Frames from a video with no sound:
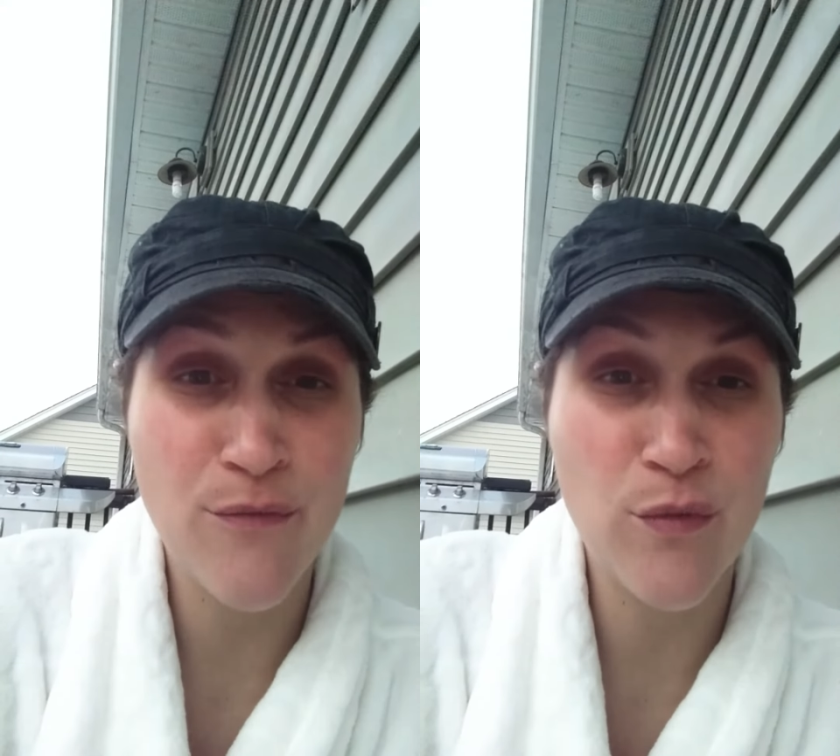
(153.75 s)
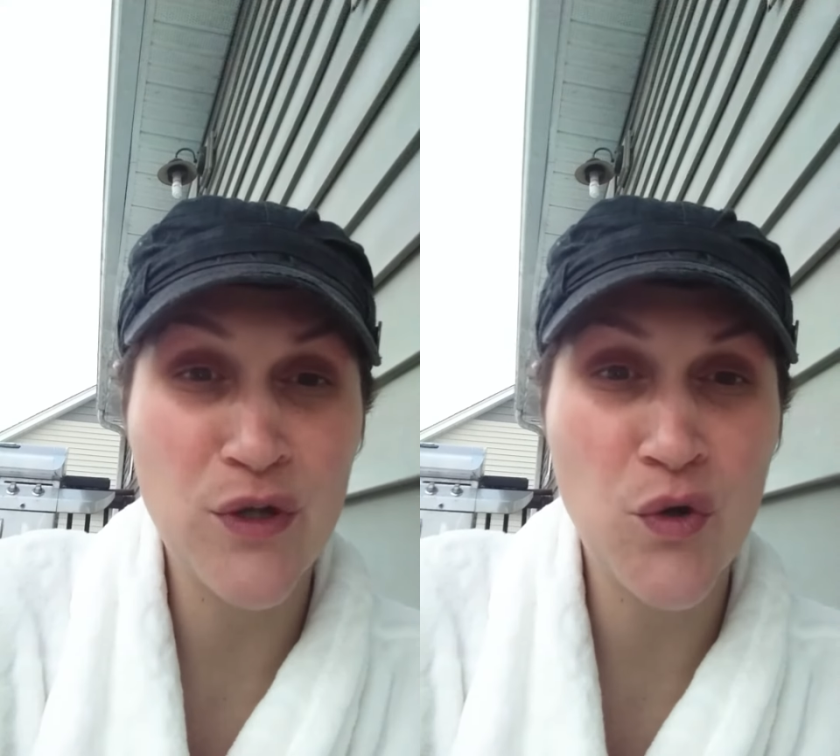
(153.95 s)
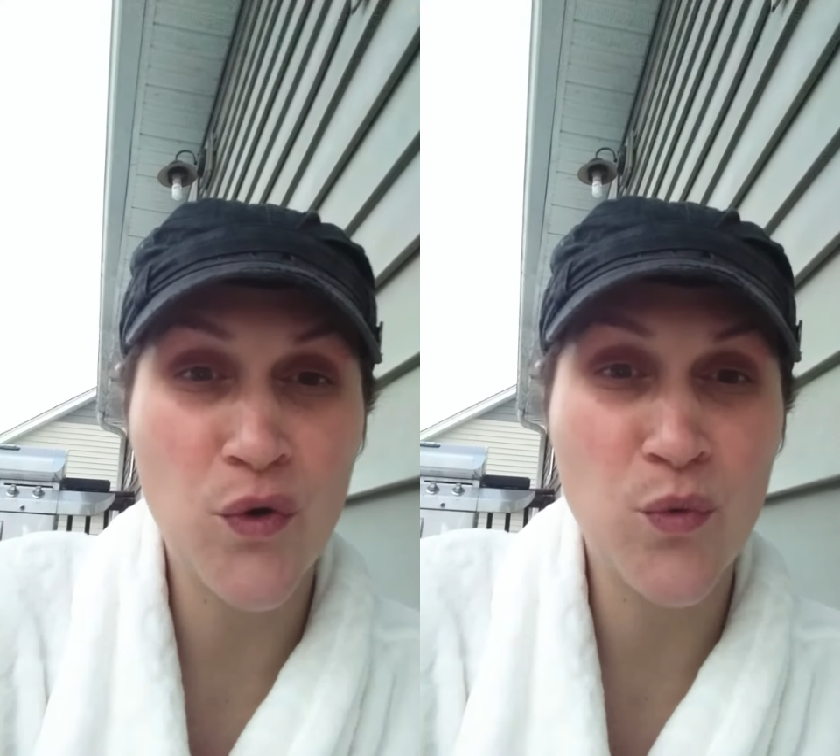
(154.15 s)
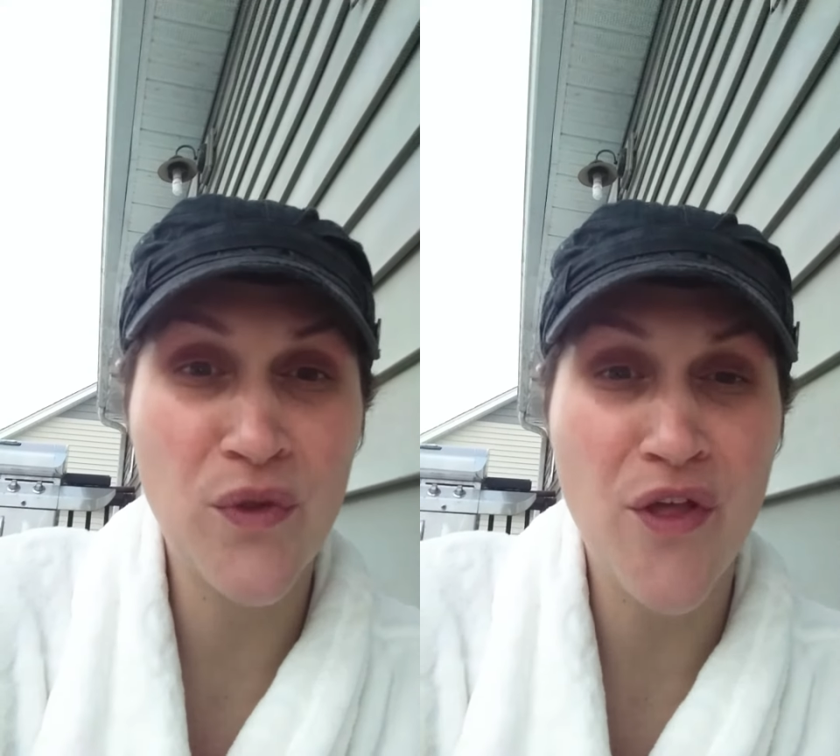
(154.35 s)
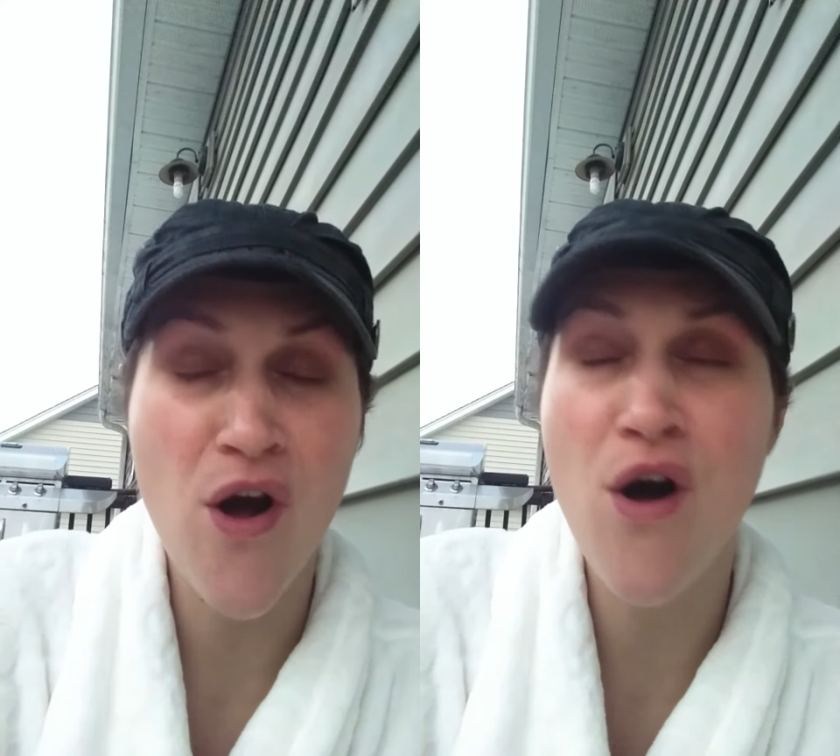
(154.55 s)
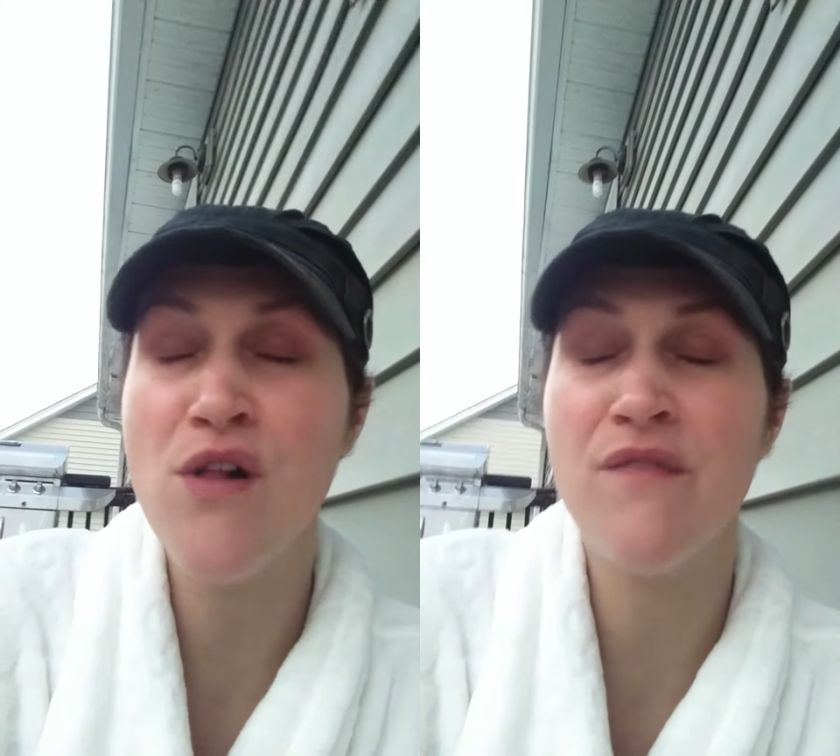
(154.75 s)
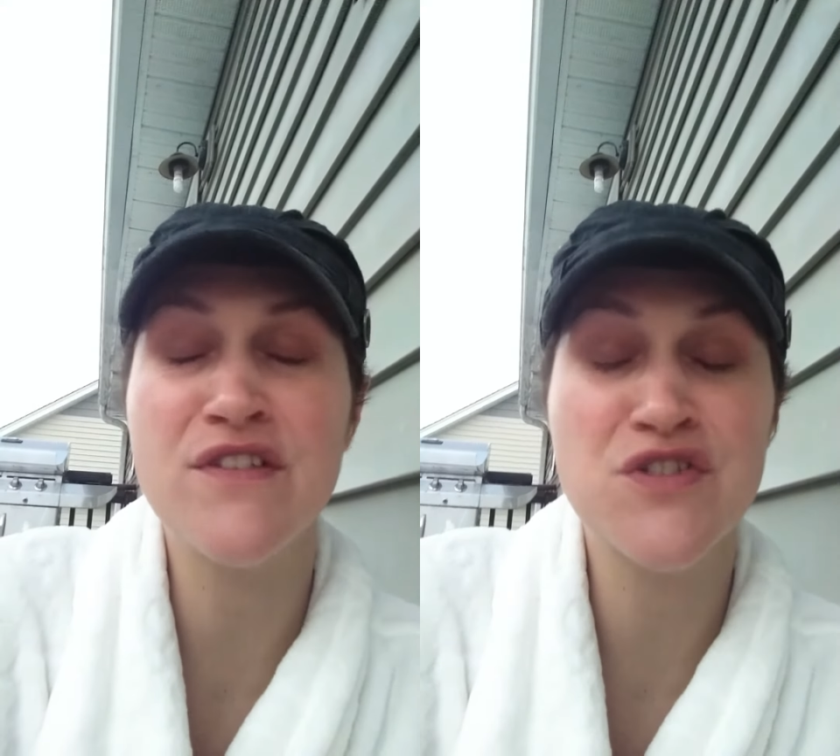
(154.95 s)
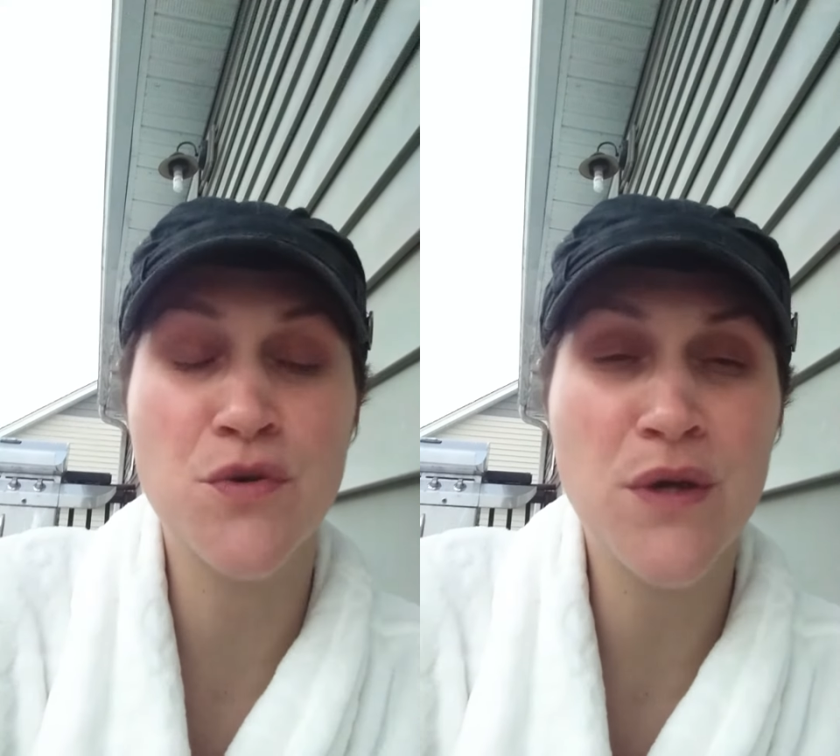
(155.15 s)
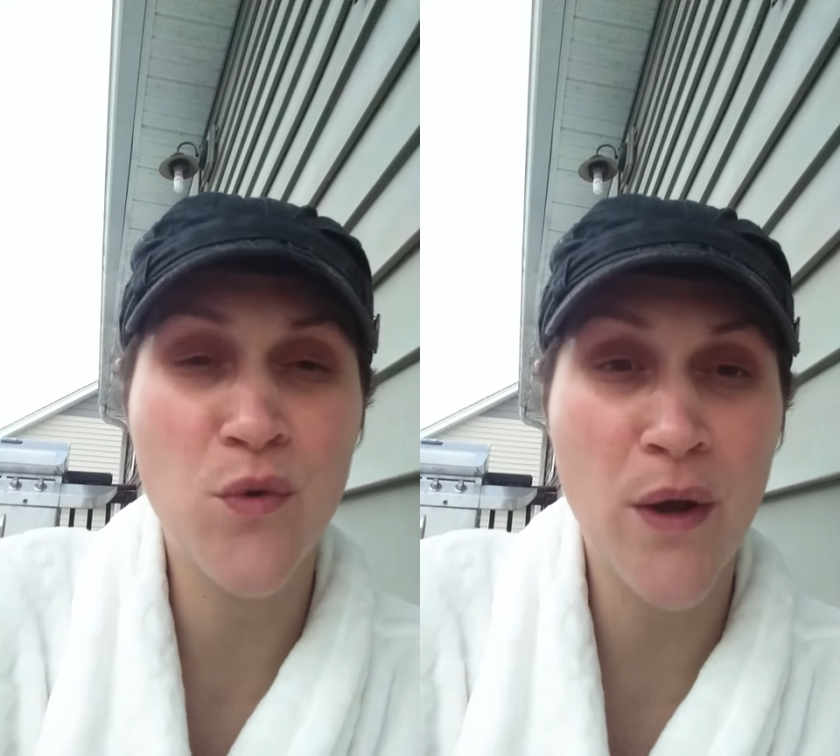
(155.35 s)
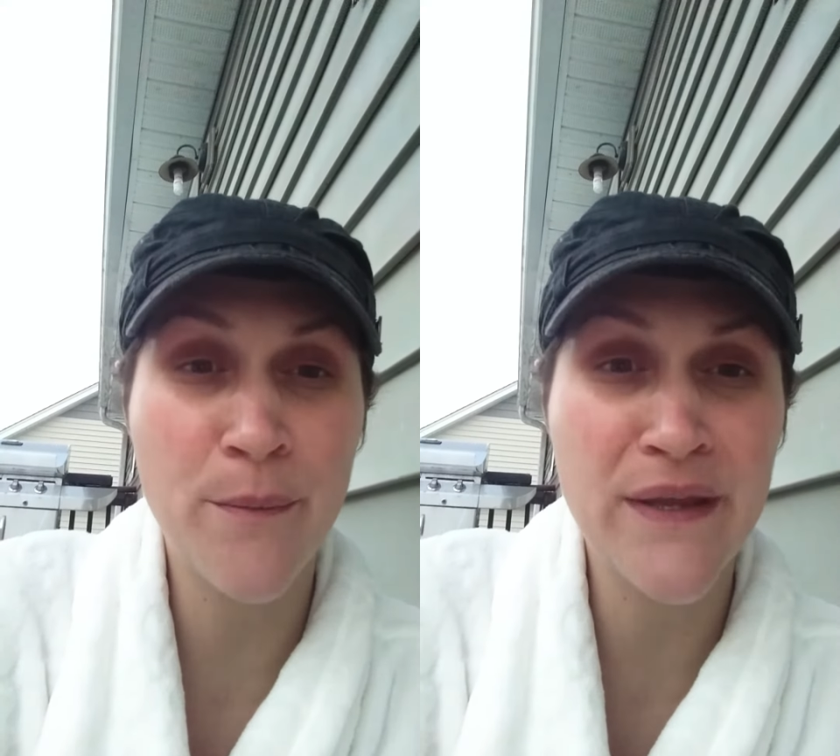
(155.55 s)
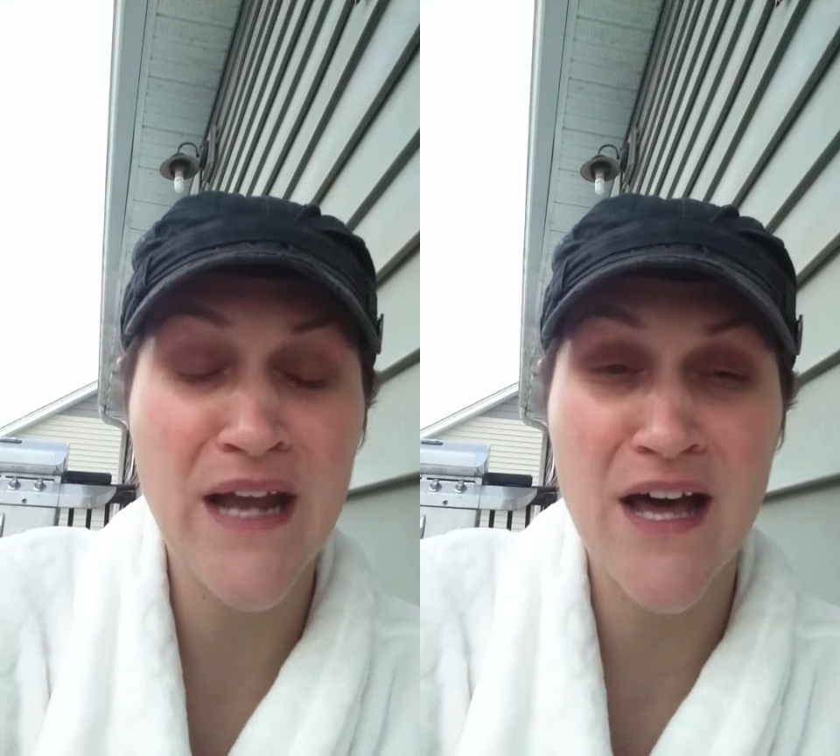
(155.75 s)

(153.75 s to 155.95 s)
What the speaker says: I'm going to be doing with all of this new equipment.